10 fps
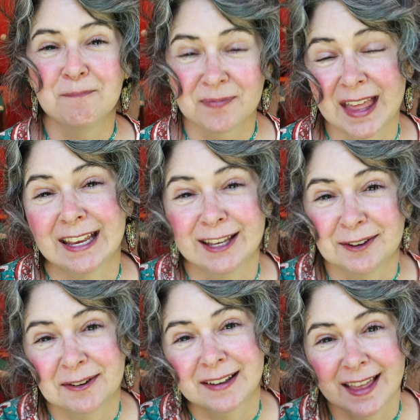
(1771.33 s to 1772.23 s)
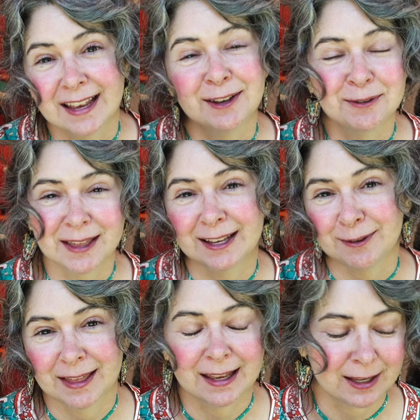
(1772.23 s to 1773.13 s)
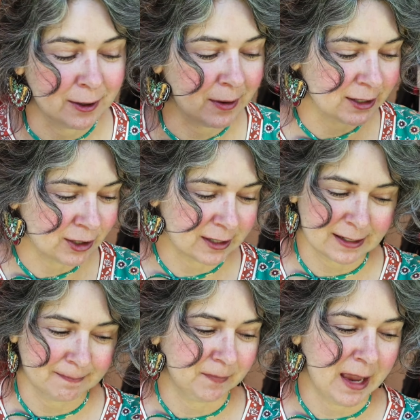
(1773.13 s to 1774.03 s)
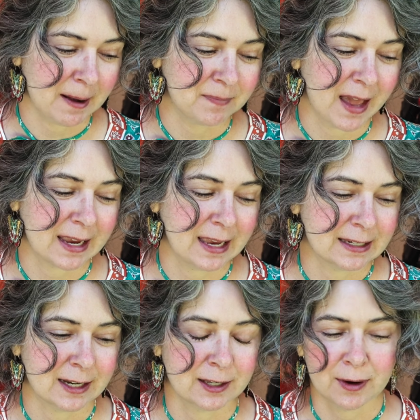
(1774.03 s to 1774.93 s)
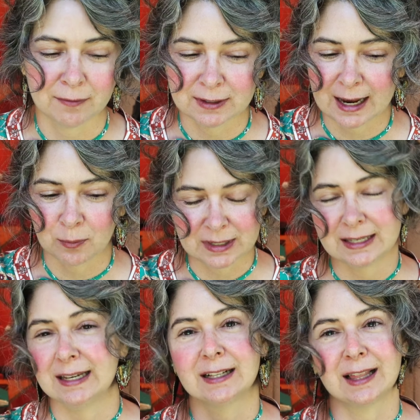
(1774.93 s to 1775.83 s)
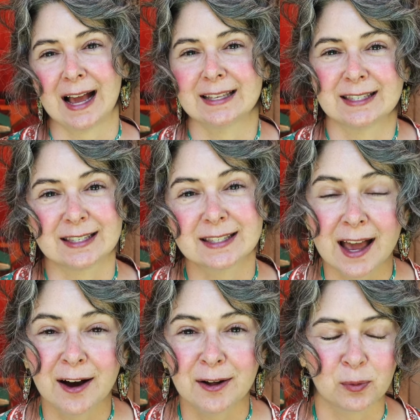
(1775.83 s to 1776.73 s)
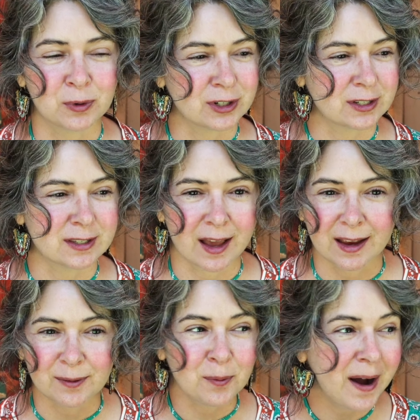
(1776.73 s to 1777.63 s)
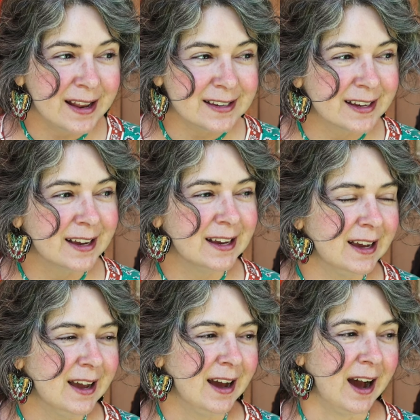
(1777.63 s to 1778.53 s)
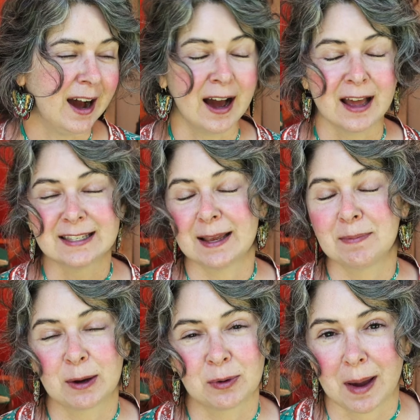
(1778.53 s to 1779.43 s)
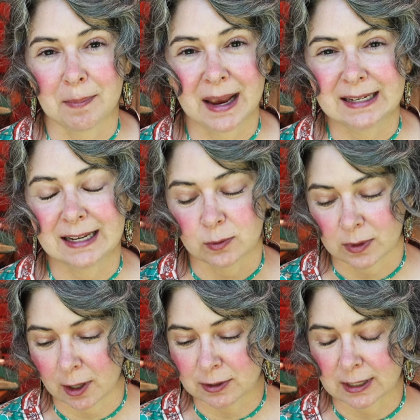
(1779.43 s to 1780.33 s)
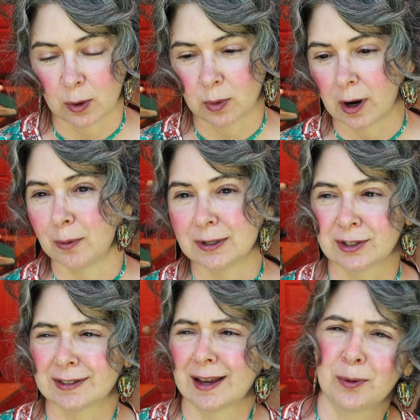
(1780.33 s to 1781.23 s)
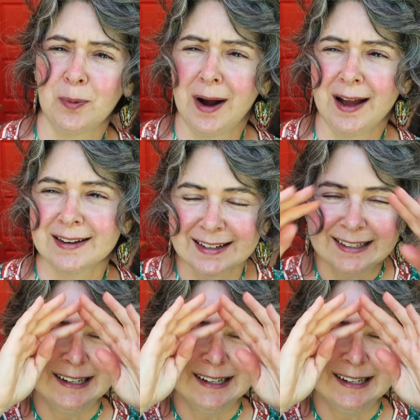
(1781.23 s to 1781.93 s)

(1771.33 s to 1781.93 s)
Thank you, thank you, thank you, thank you. It just, yeah, I can't tell you. Every time we see a class sell, we're just like, what? Same thing with my paintings. When those sell, we're always just like, what?